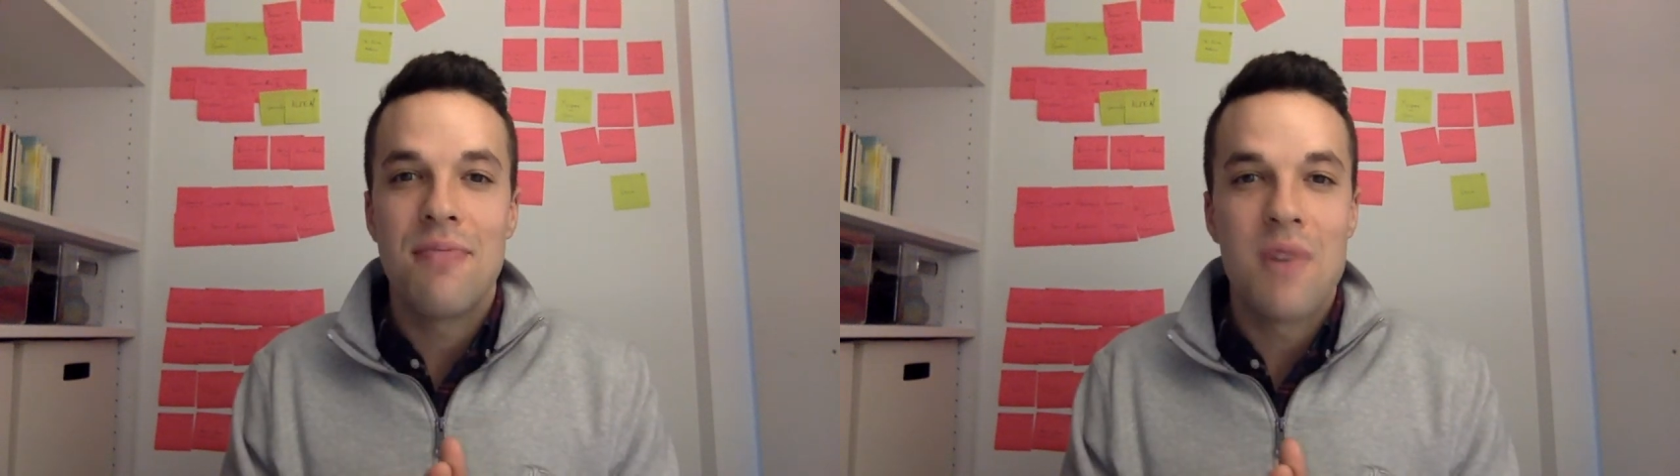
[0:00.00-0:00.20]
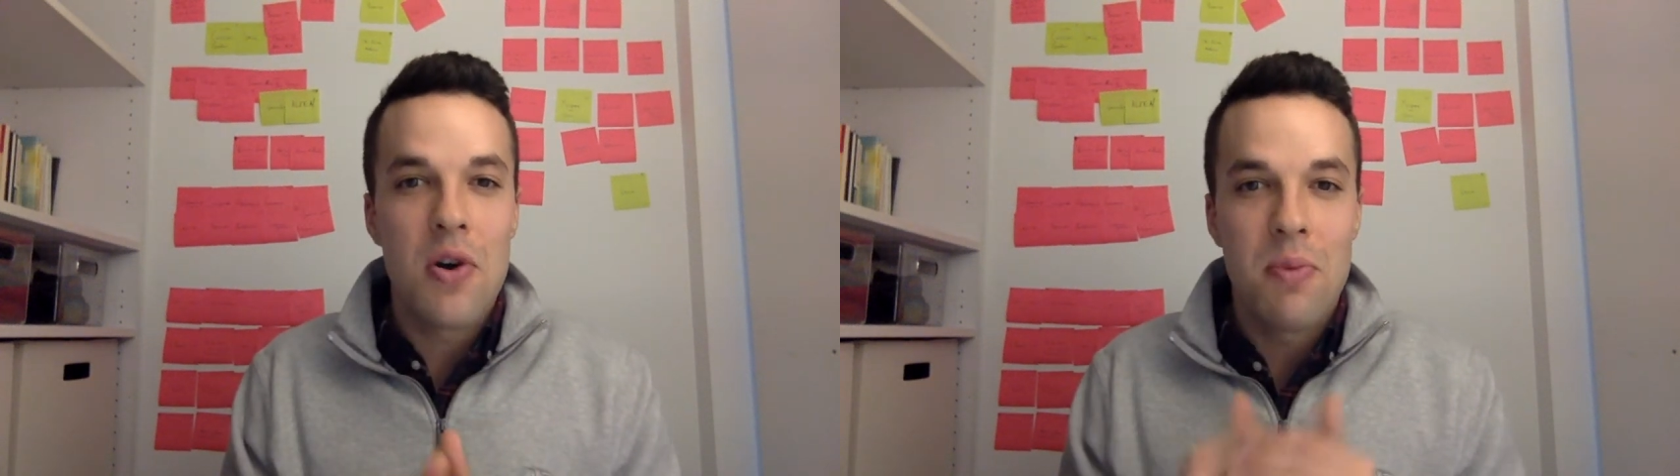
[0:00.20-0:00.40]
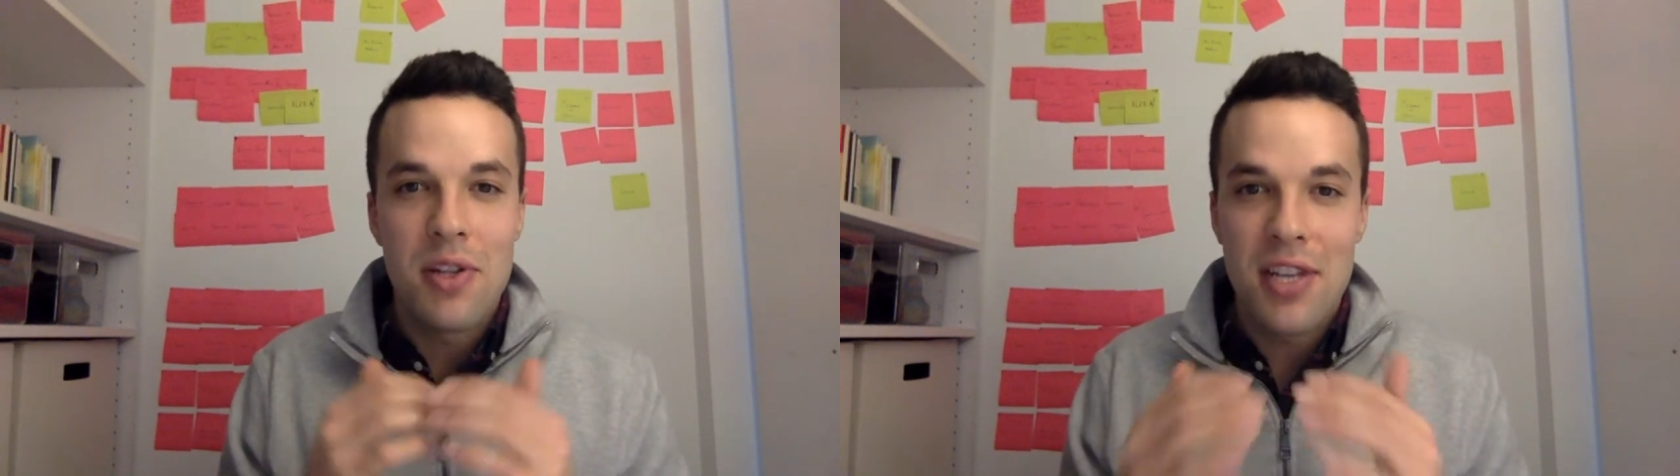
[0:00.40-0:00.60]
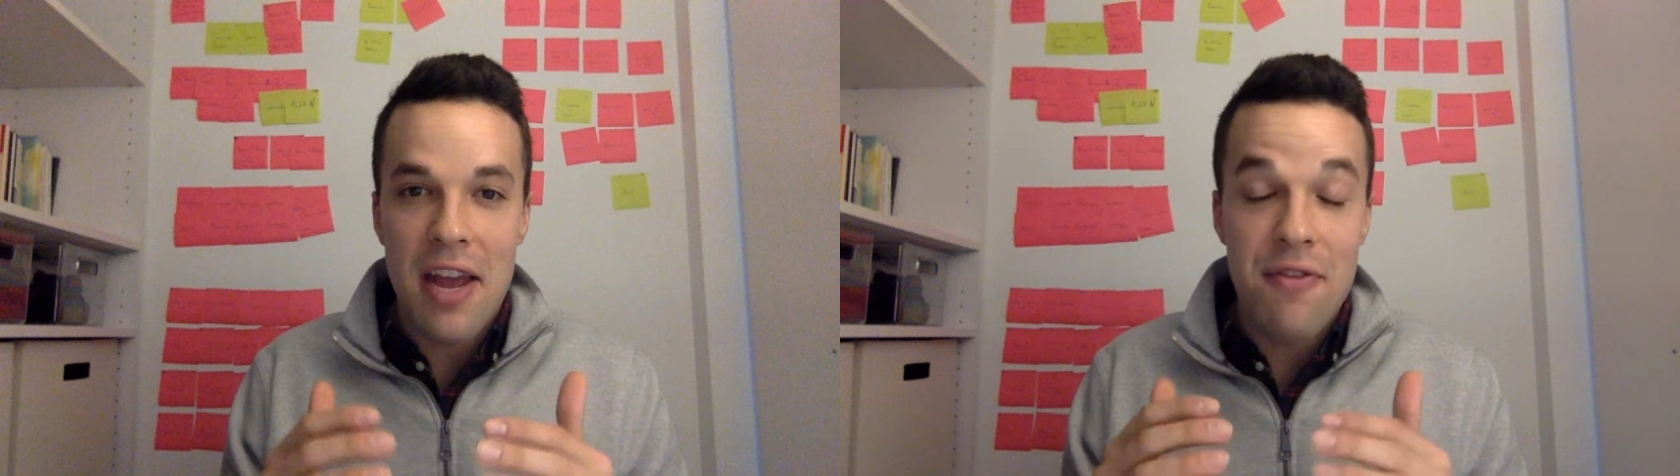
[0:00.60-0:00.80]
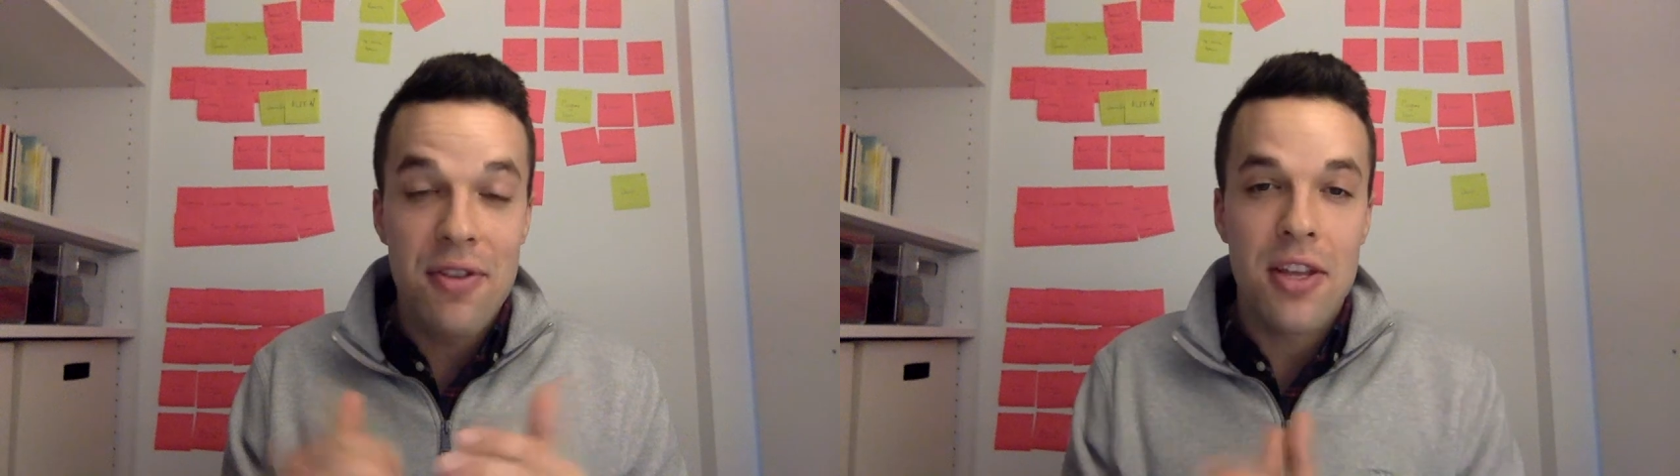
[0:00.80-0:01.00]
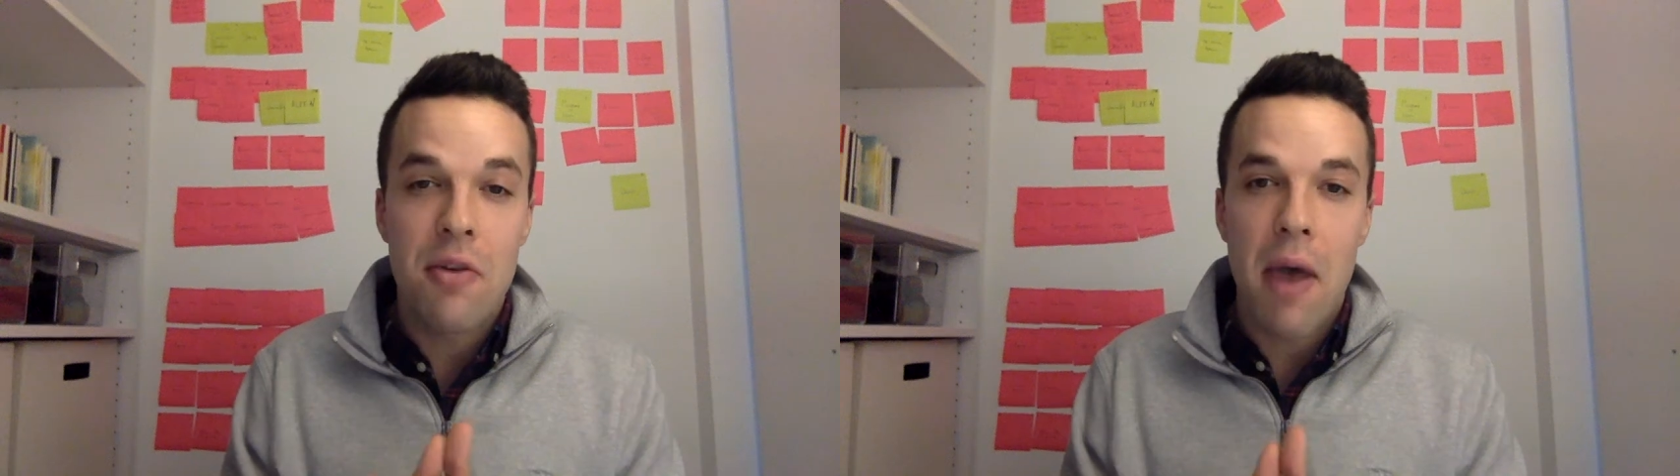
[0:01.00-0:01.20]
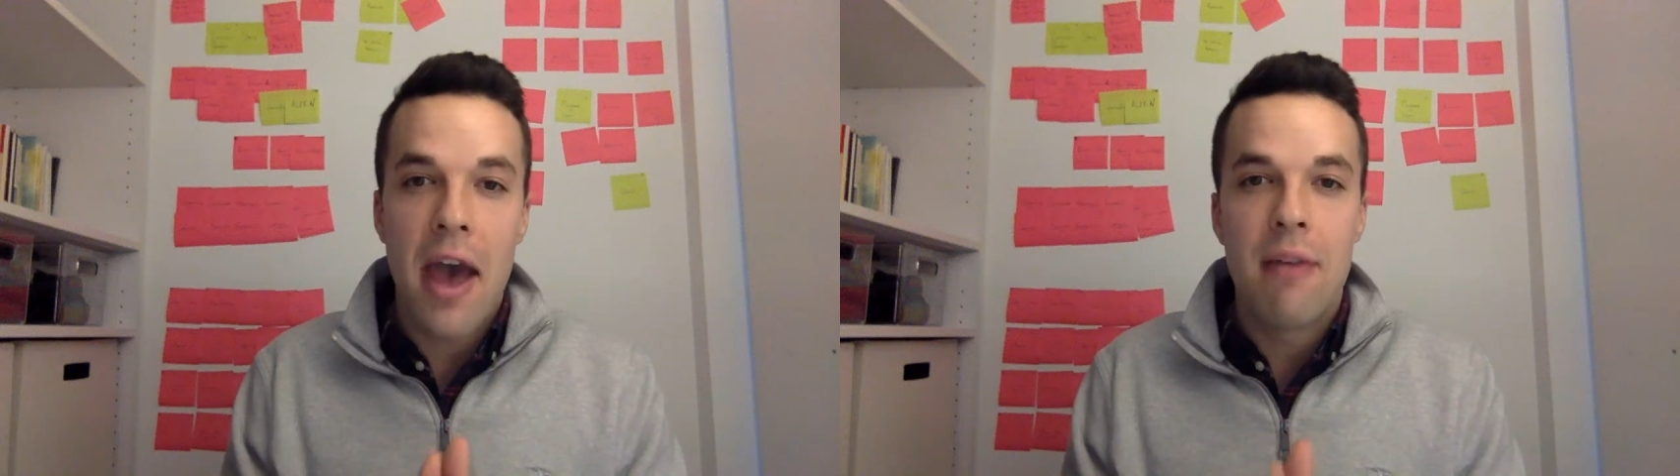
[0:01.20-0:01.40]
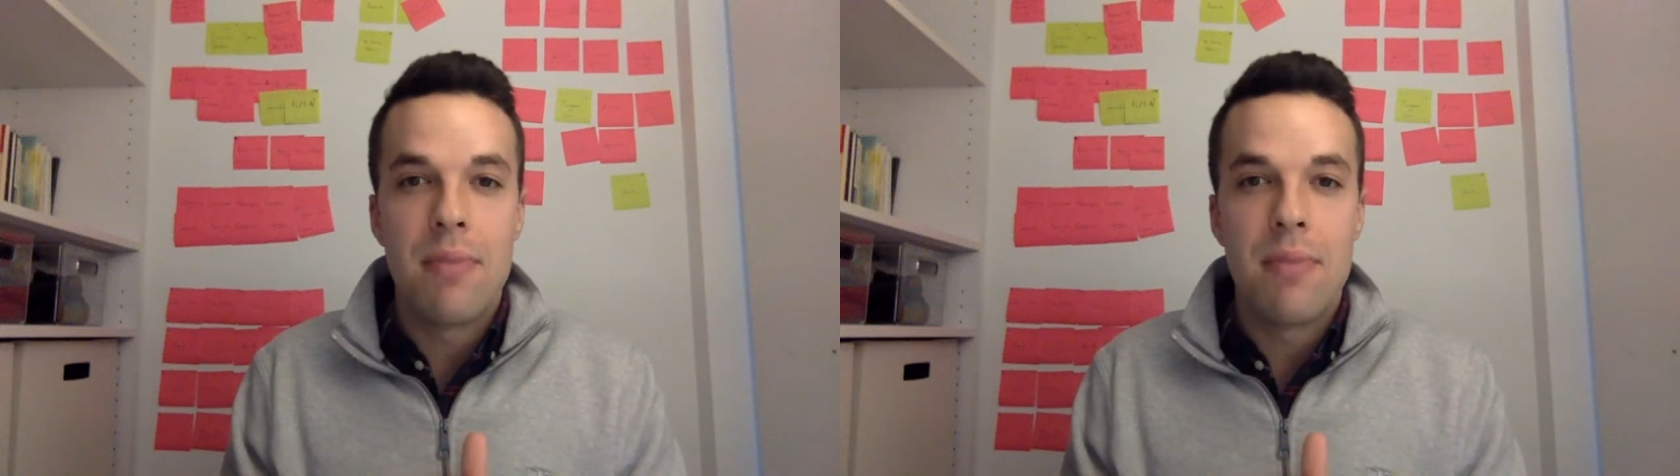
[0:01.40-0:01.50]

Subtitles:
moments and everything you have,